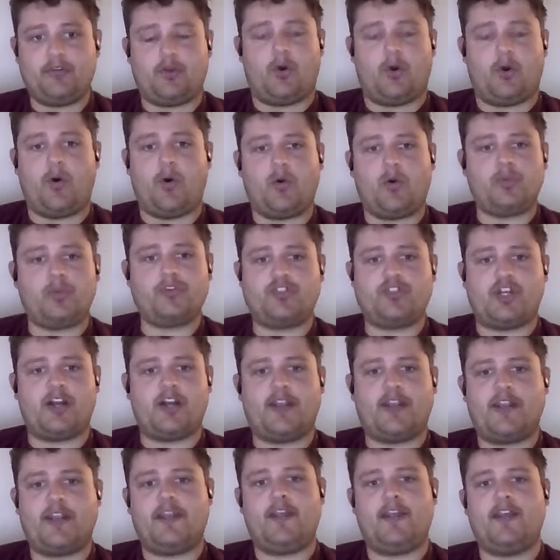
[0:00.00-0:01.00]
So old,
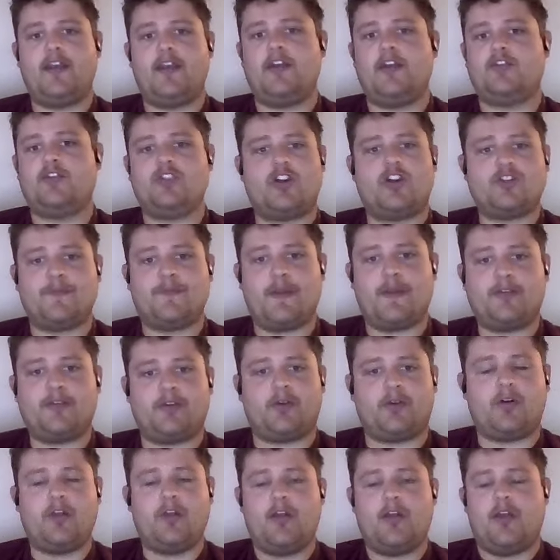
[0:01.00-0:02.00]
junky,
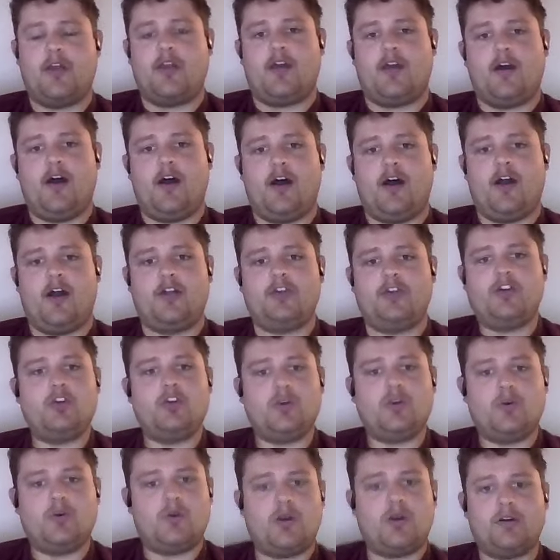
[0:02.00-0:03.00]
judgmental.
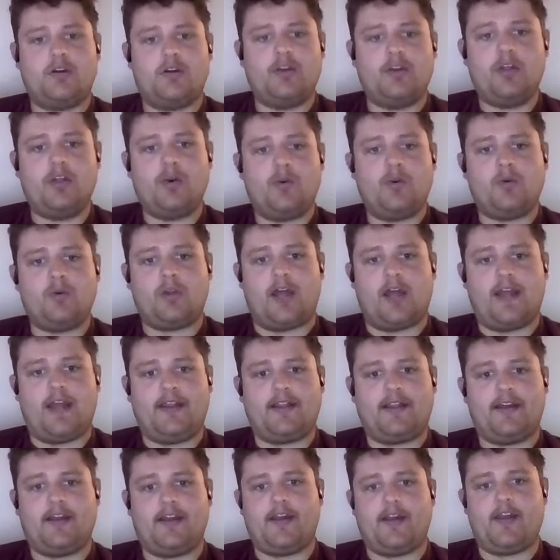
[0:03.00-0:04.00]
New
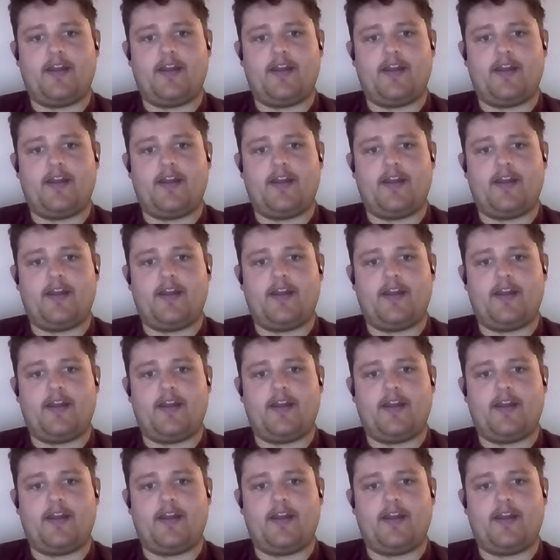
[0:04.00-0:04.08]
like